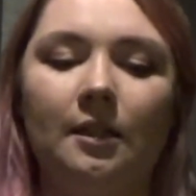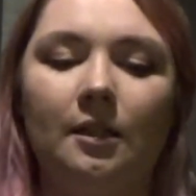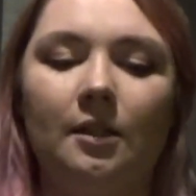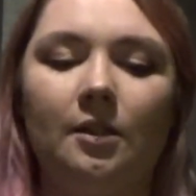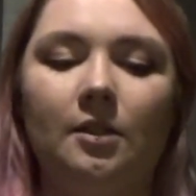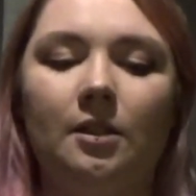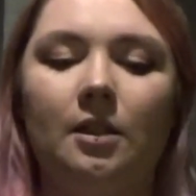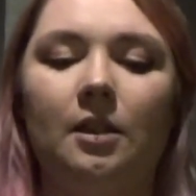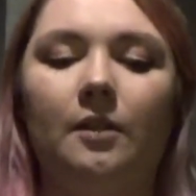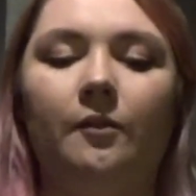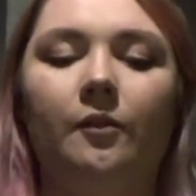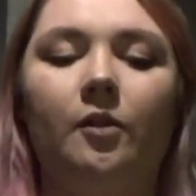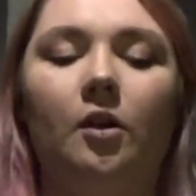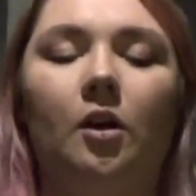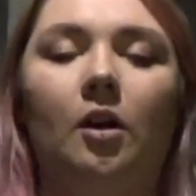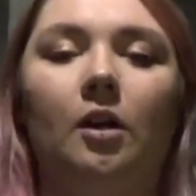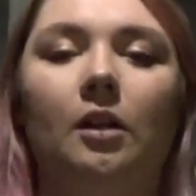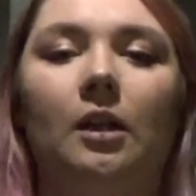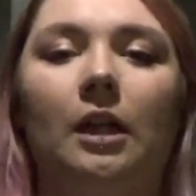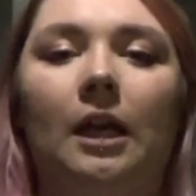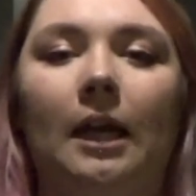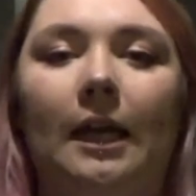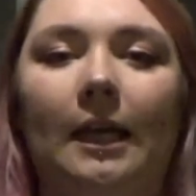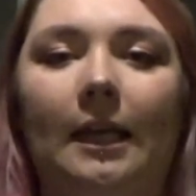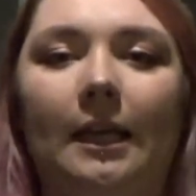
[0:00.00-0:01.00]
So they've got
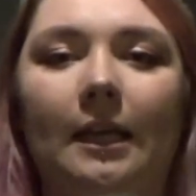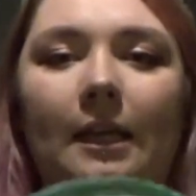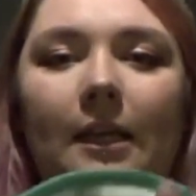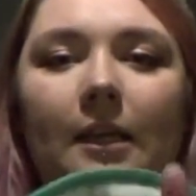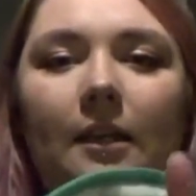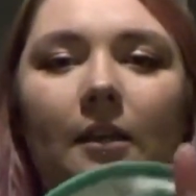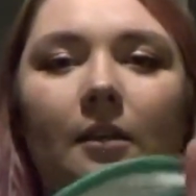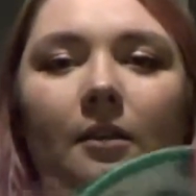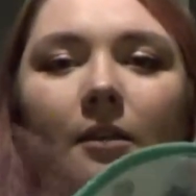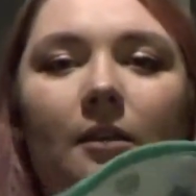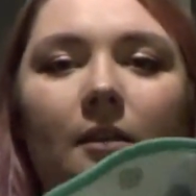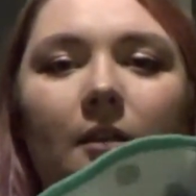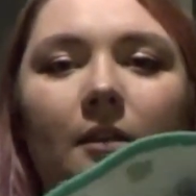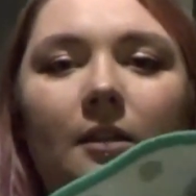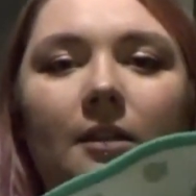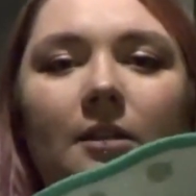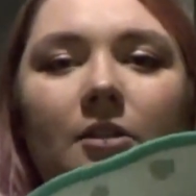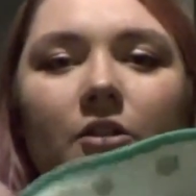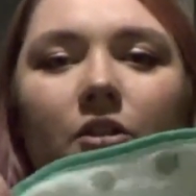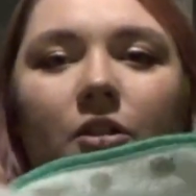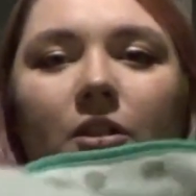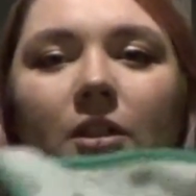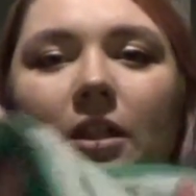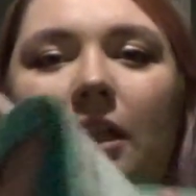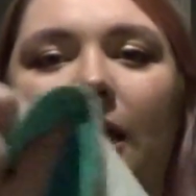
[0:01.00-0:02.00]
like, it's
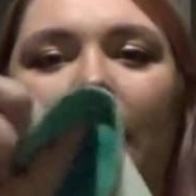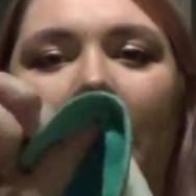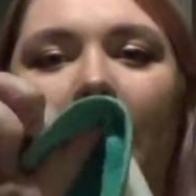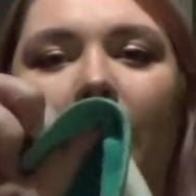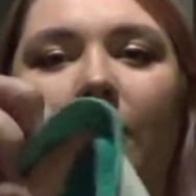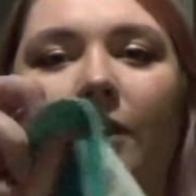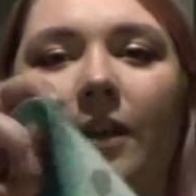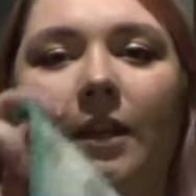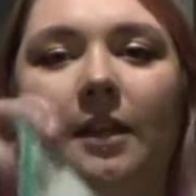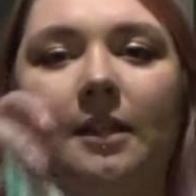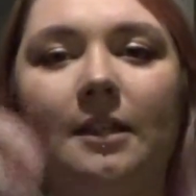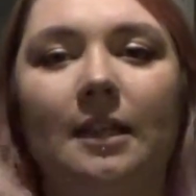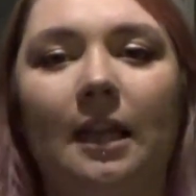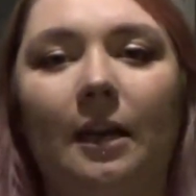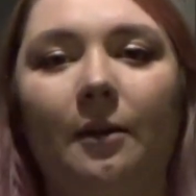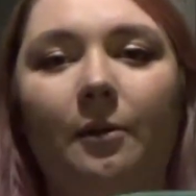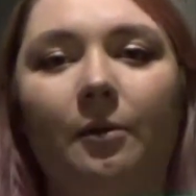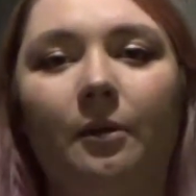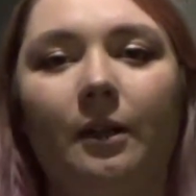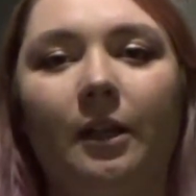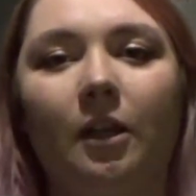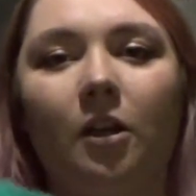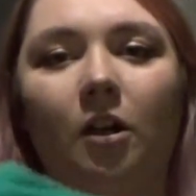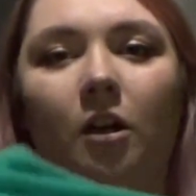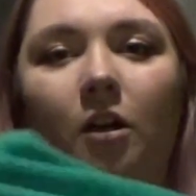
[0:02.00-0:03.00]
just like a thin
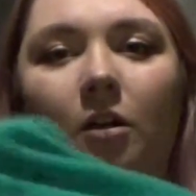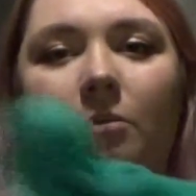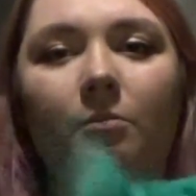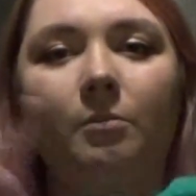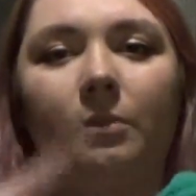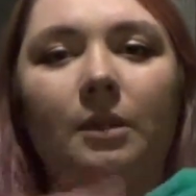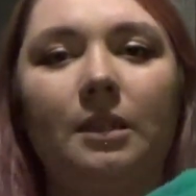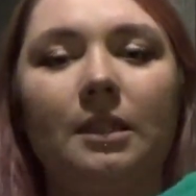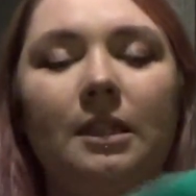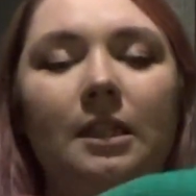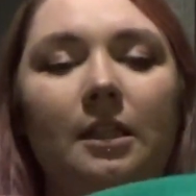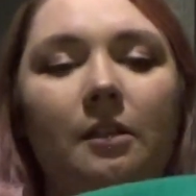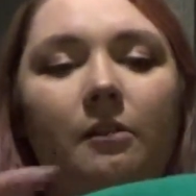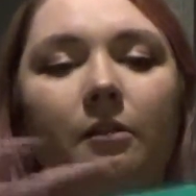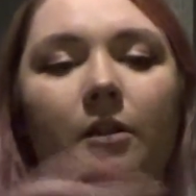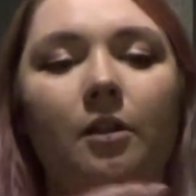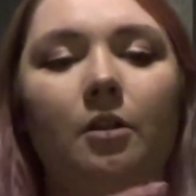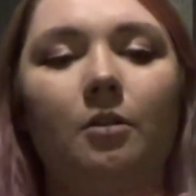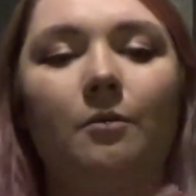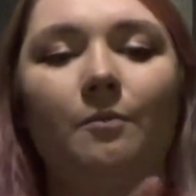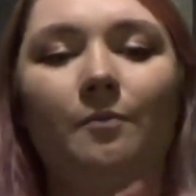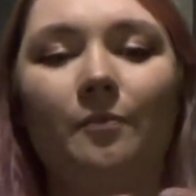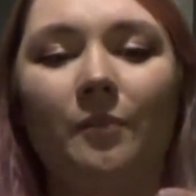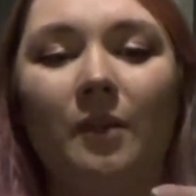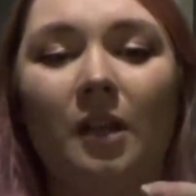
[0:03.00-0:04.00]
towely cotton
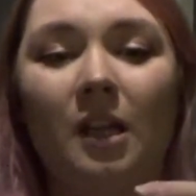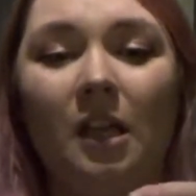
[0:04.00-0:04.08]
material,